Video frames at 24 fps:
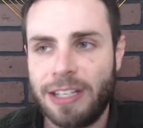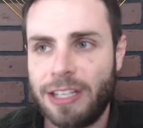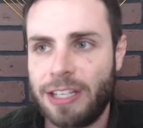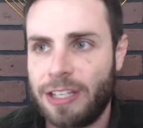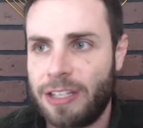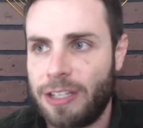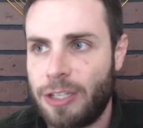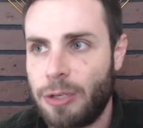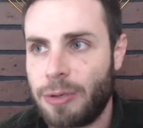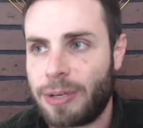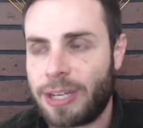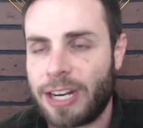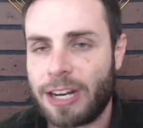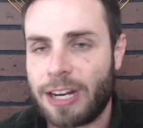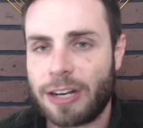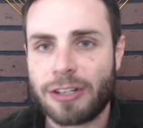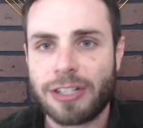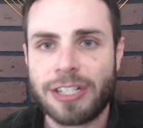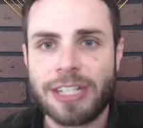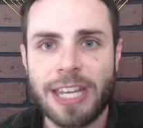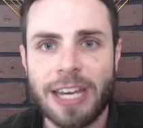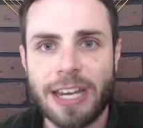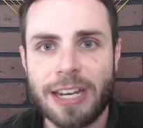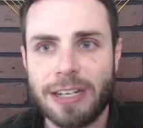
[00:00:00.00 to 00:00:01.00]
you can
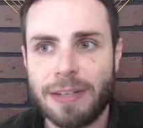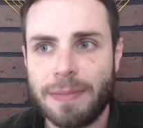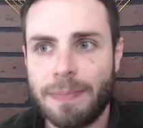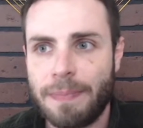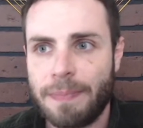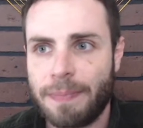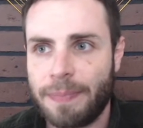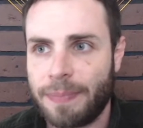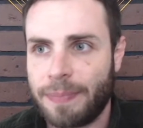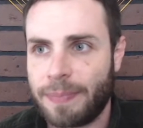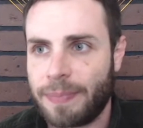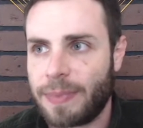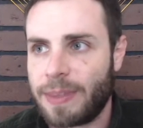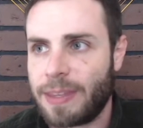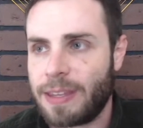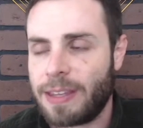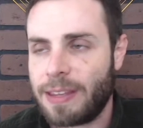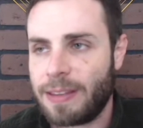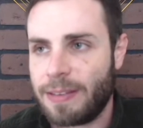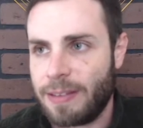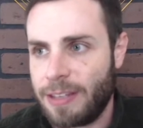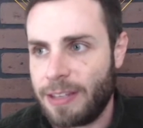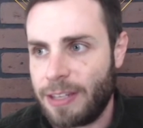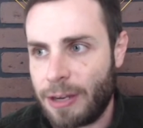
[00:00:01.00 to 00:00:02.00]
understand
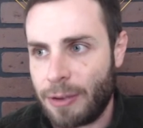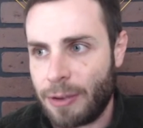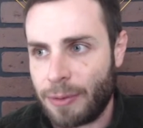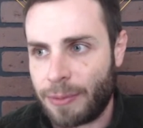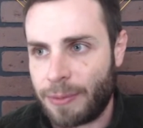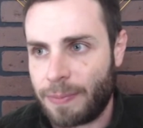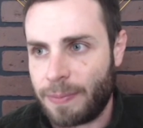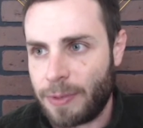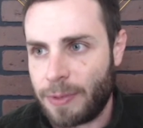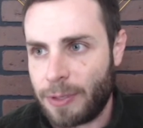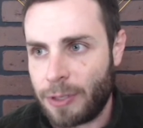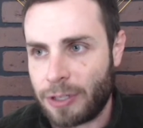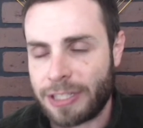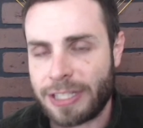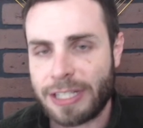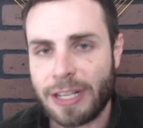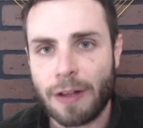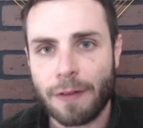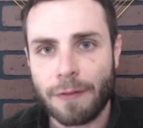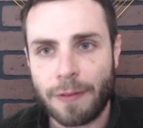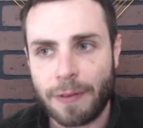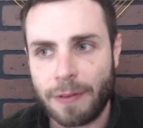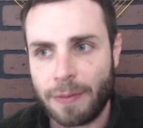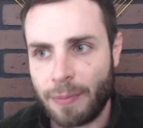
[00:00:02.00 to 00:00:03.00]

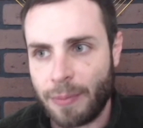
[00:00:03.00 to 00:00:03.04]
yourself